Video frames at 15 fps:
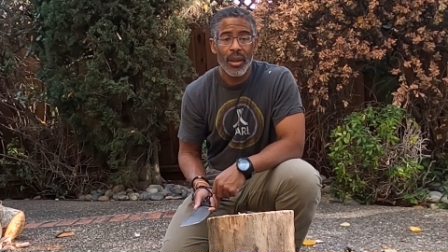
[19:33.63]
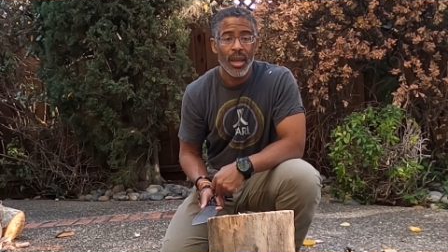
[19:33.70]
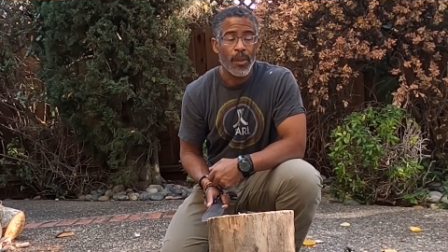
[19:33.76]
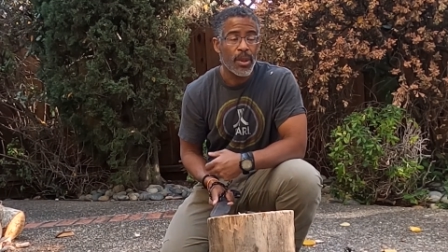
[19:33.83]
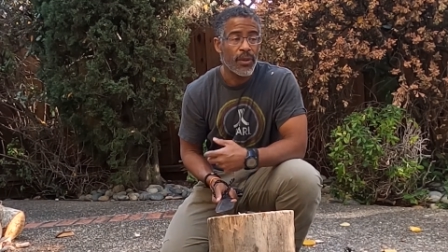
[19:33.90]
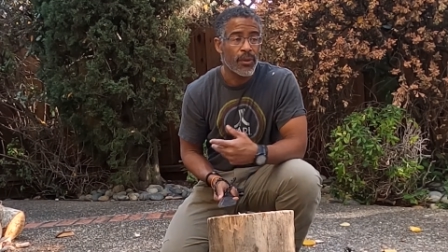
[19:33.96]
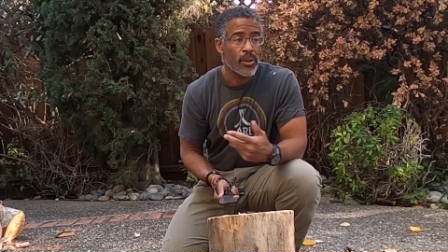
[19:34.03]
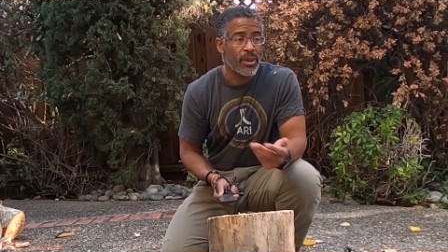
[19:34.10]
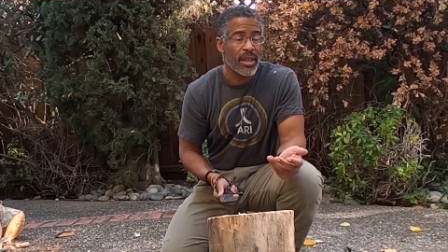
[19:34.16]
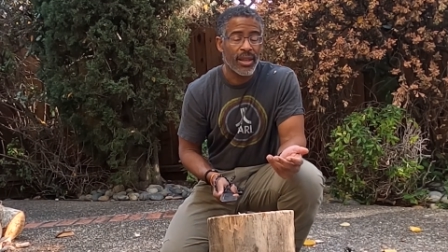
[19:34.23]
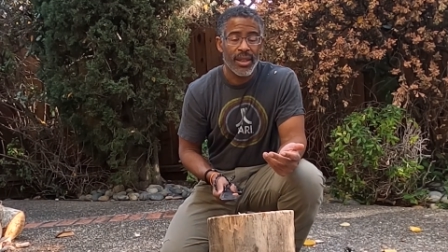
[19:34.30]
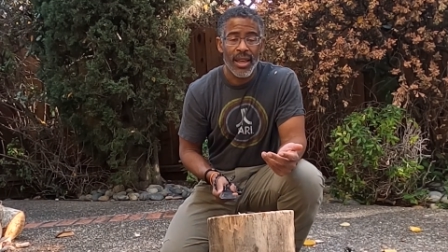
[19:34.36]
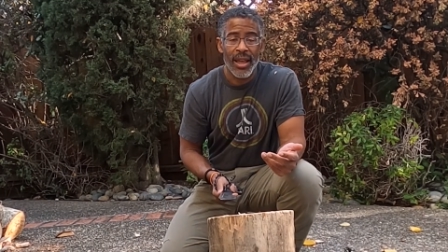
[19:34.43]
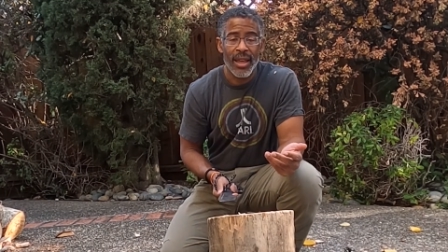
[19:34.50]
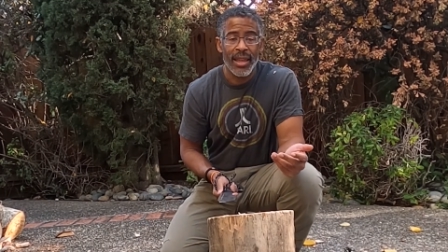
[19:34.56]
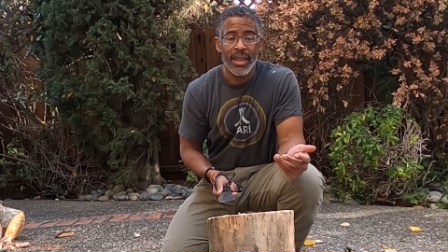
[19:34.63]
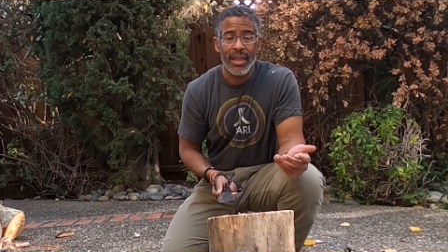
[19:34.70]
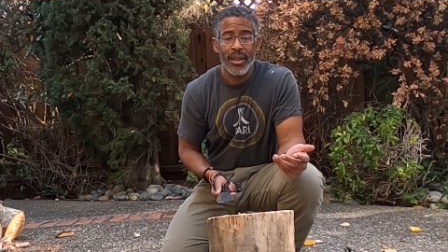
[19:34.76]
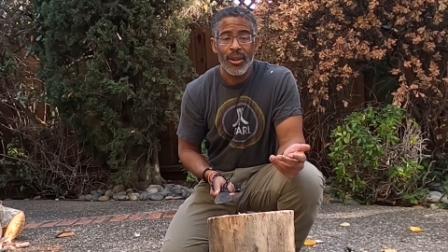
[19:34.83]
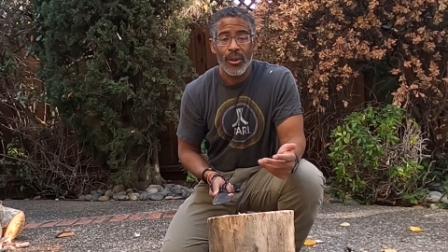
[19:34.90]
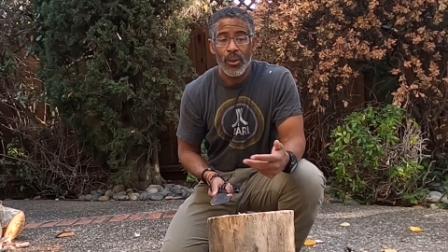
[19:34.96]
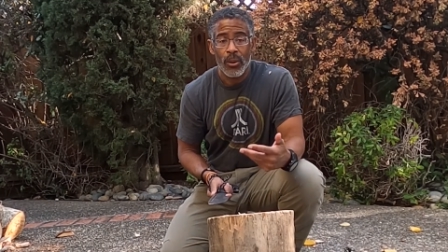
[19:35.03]
I mean, if you're that guy
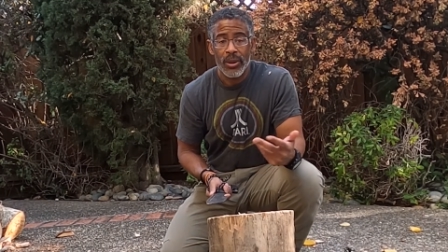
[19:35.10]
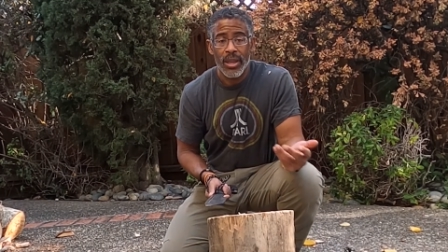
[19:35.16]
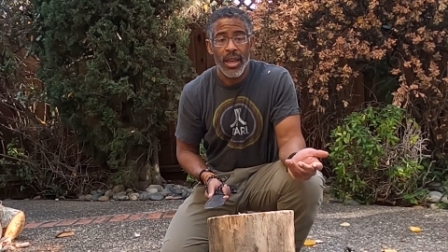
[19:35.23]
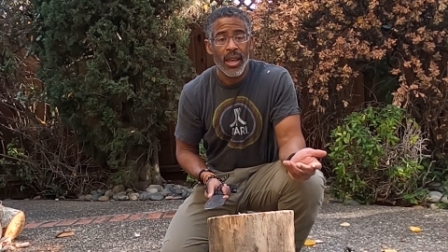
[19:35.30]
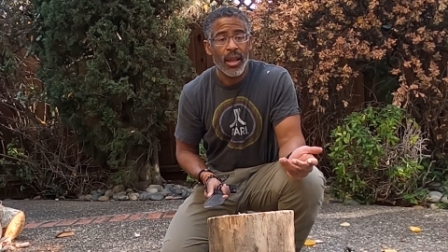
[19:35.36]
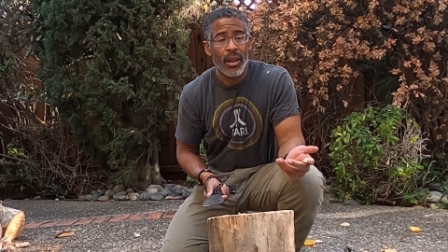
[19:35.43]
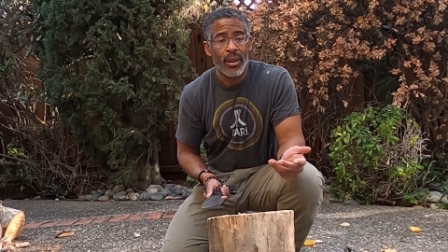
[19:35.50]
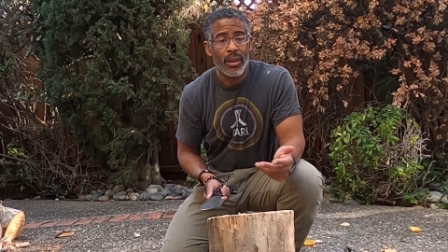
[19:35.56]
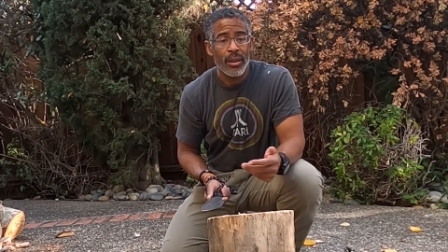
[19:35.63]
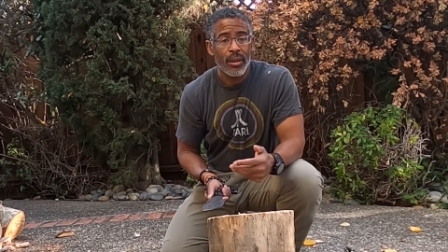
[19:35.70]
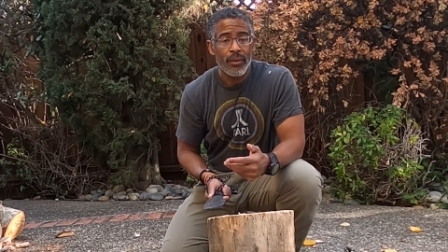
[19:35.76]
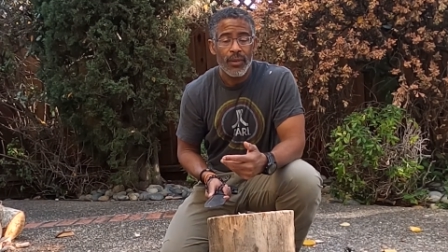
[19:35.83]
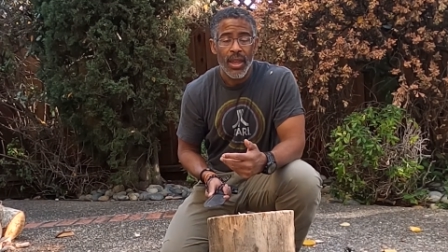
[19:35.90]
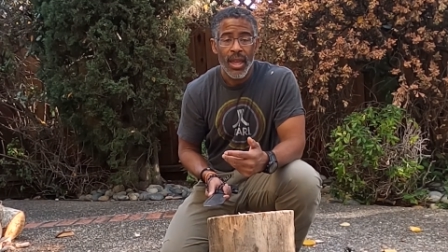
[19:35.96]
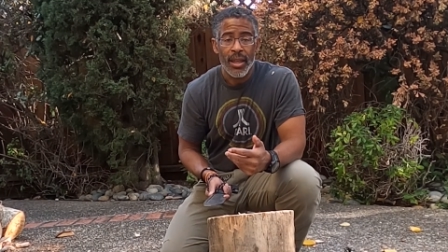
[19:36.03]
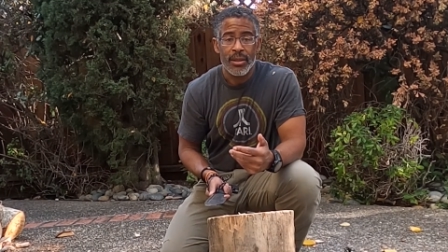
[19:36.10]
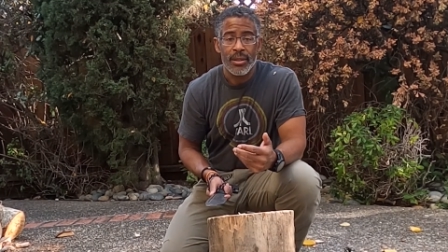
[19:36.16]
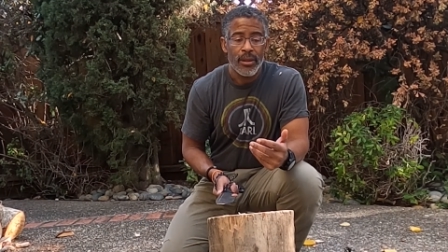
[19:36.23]
or gal that,